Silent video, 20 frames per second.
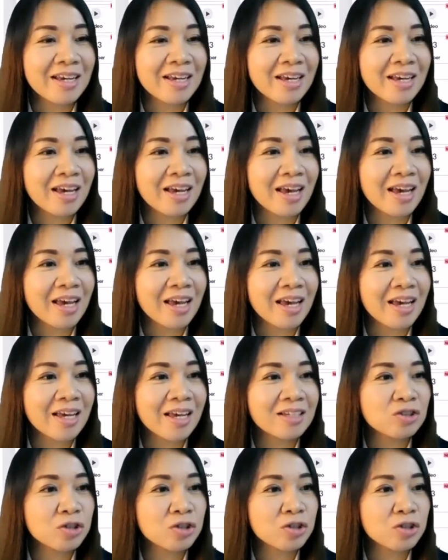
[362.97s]
and
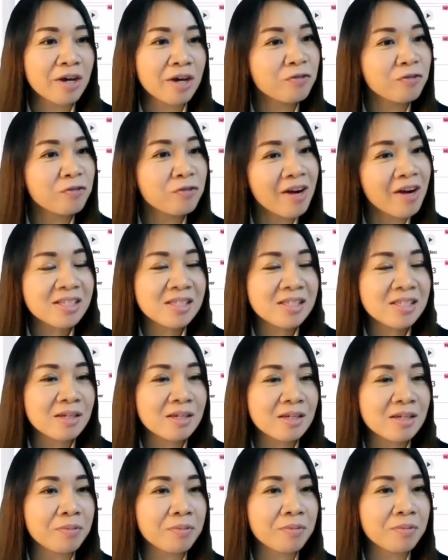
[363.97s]
try for the rest.
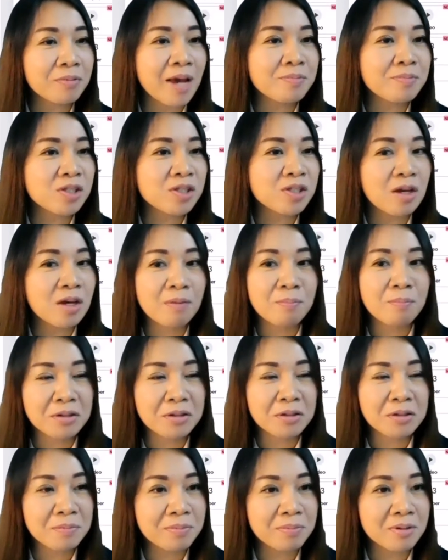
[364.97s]
Perhaps
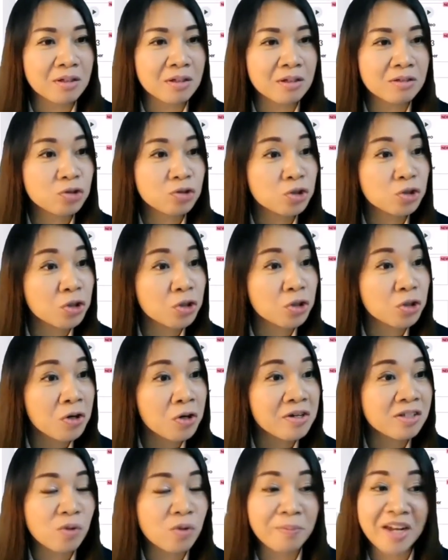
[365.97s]
multiple
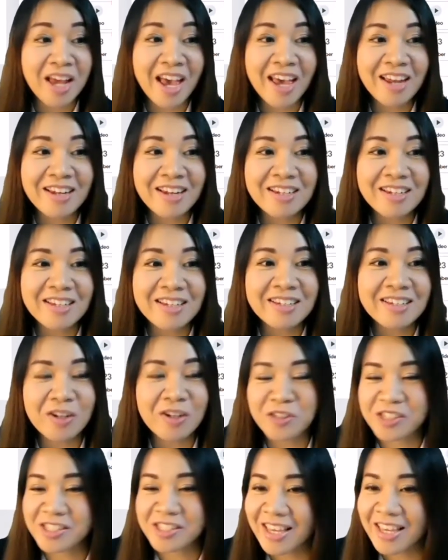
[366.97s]
choice, open-ended, or
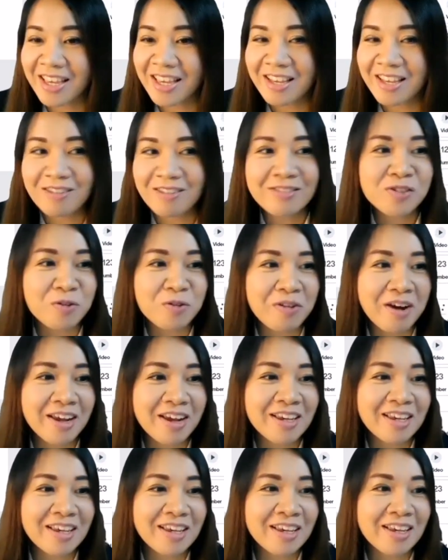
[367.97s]
scales, or
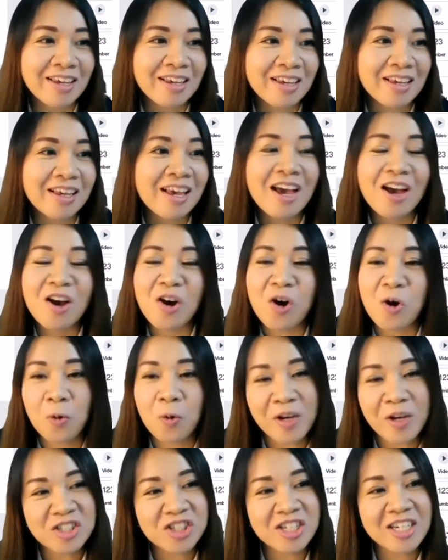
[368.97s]
ranking, or
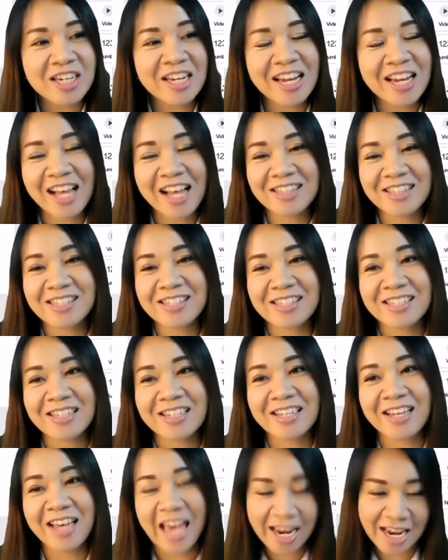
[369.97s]
question and answer,
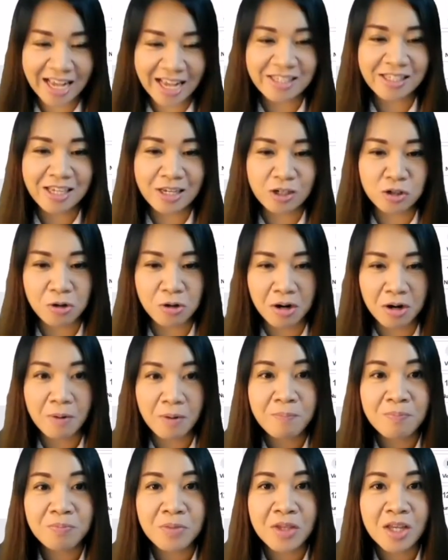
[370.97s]
and etc.
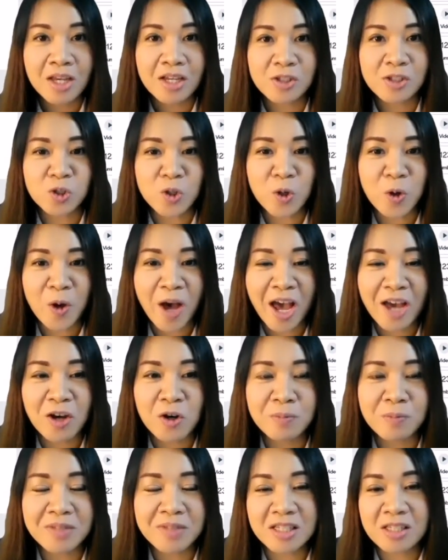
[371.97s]
So I
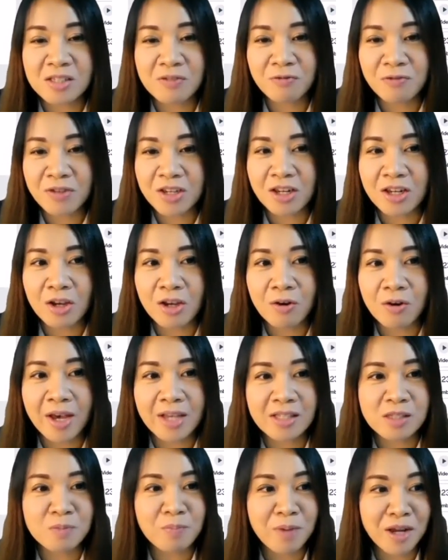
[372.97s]
hope this video
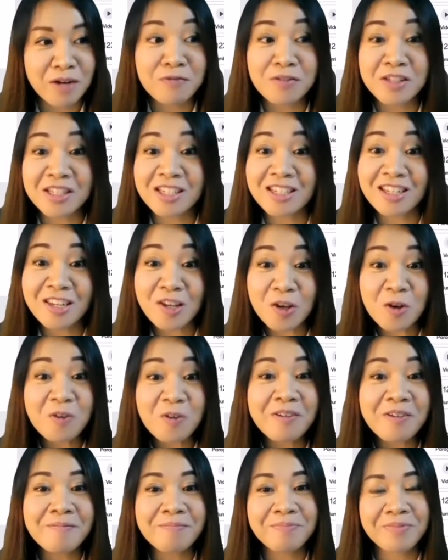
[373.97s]
has benefited
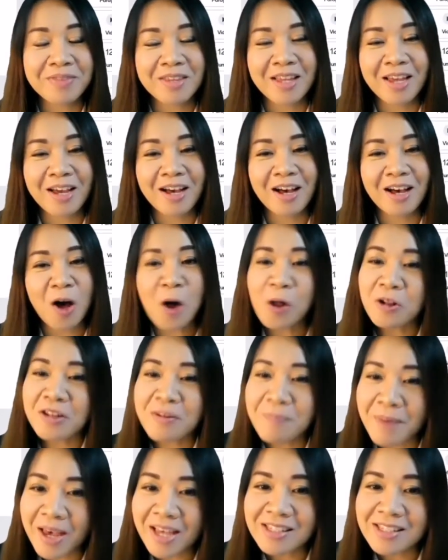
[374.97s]
you. All
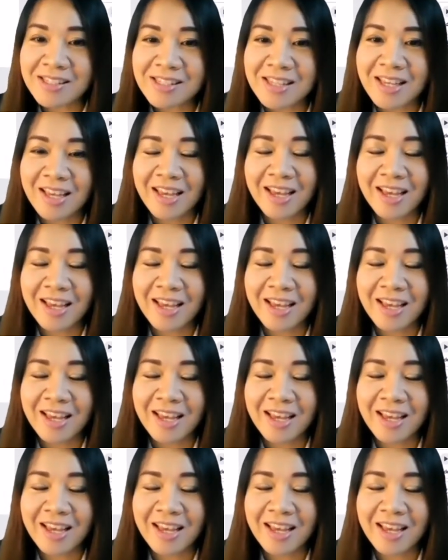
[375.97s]
the best,